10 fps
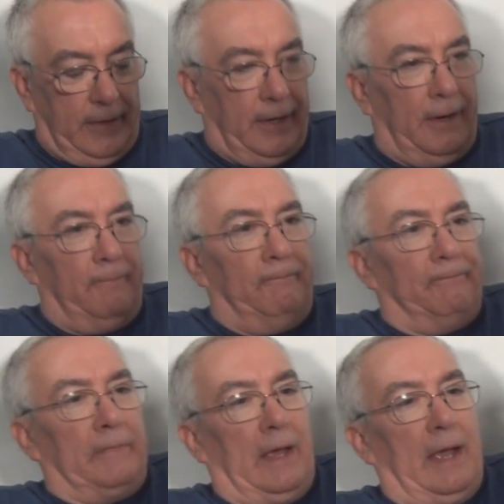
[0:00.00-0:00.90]

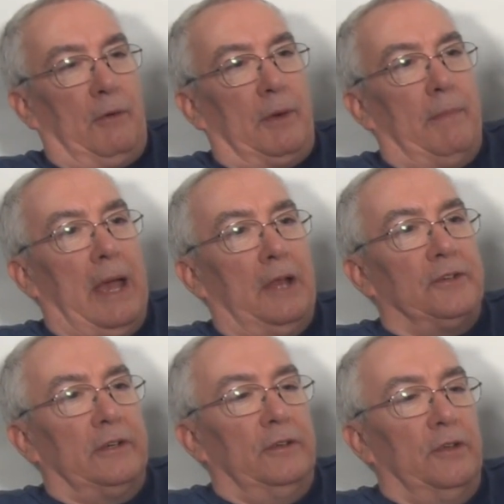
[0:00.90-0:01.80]
I would
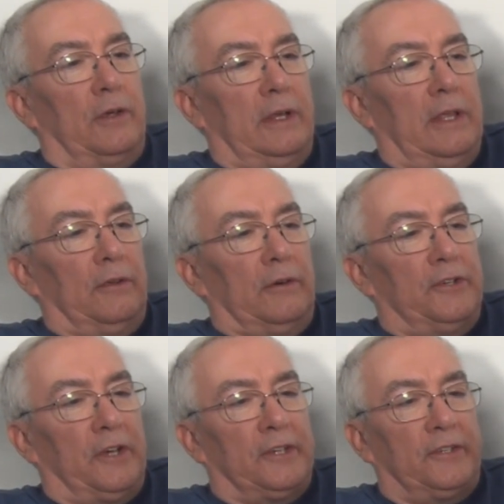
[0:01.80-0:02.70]
imagine you can either
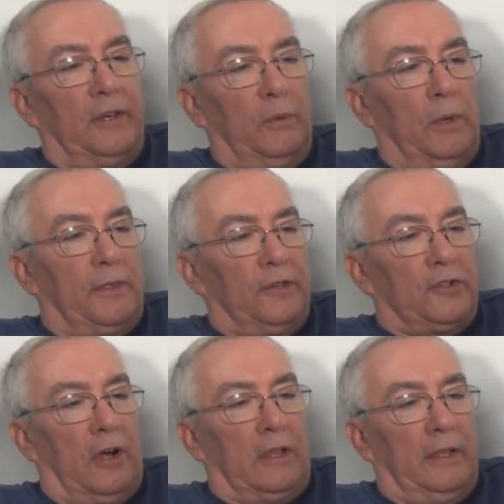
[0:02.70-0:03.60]
adjust it with the
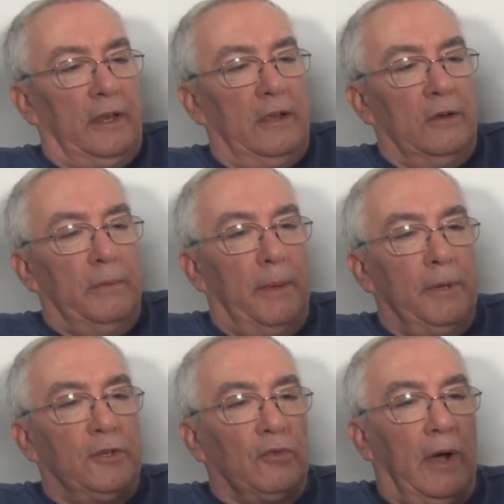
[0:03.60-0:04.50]
chocolate in, or
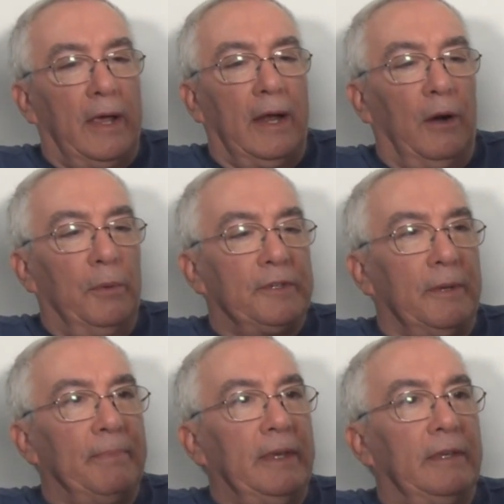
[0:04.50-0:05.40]
maybe try it out with
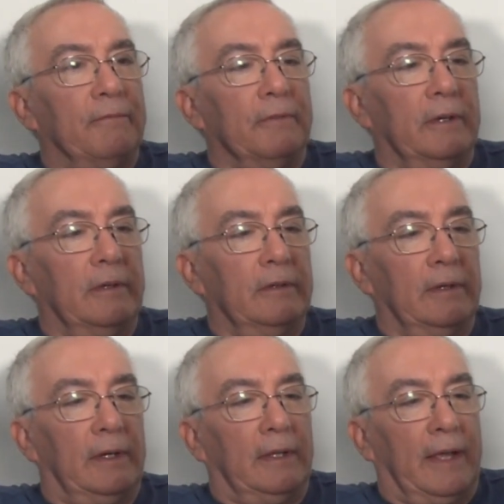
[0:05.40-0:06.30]
something different,
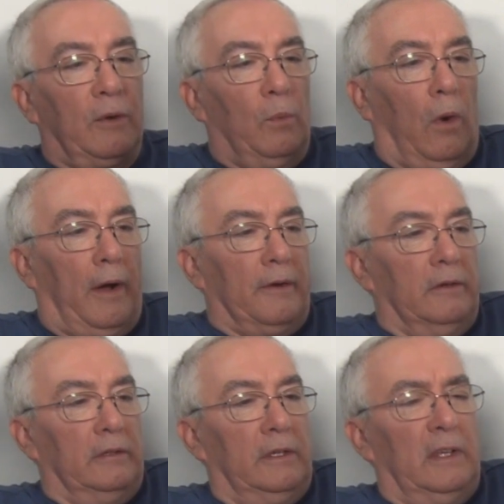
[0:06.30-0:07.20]
like
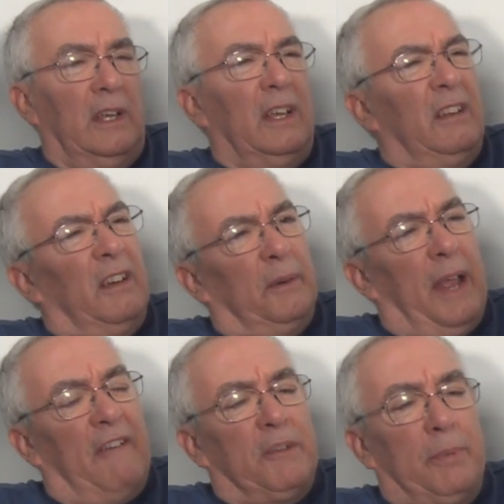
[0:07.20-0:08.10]
water. No, it
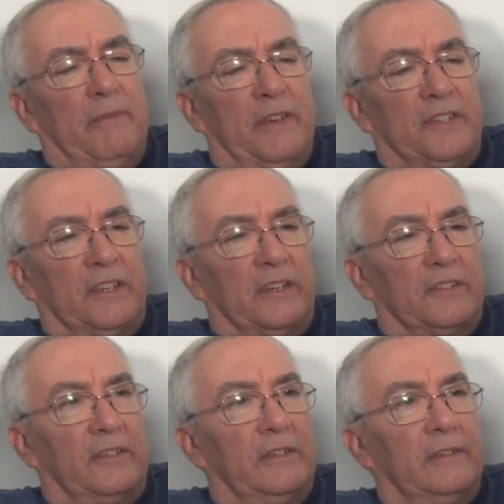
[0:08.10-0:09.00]
would have to be
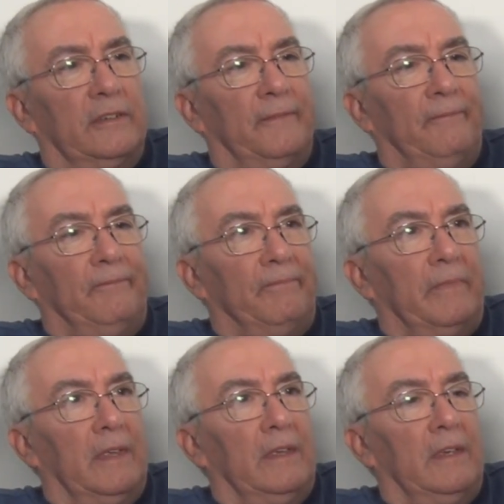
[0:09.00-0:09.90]
viscous.
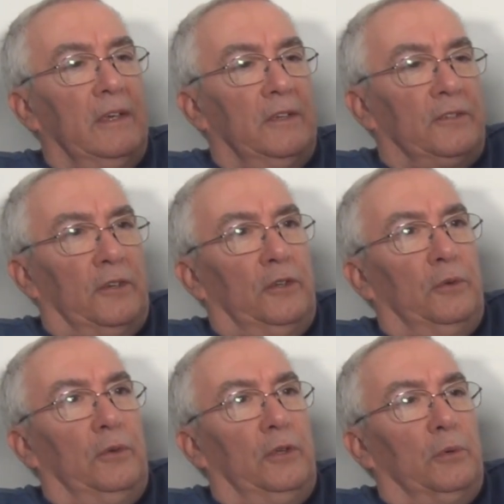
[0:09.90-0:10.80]
So
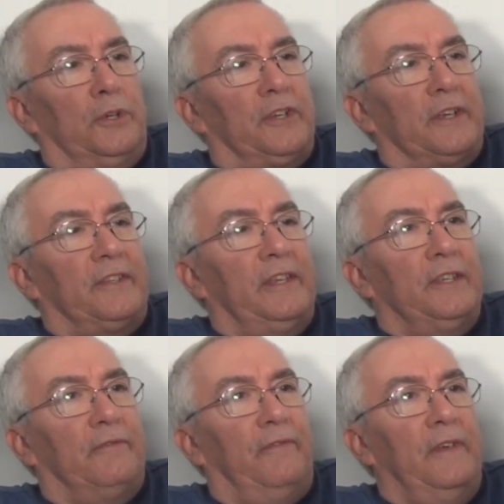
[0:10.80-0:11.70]
you adjust
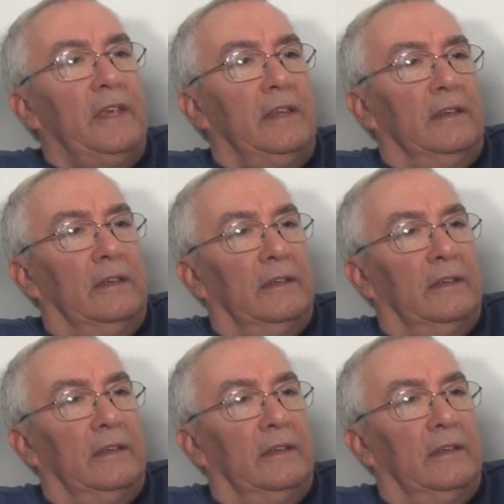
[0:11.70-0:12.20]
these feet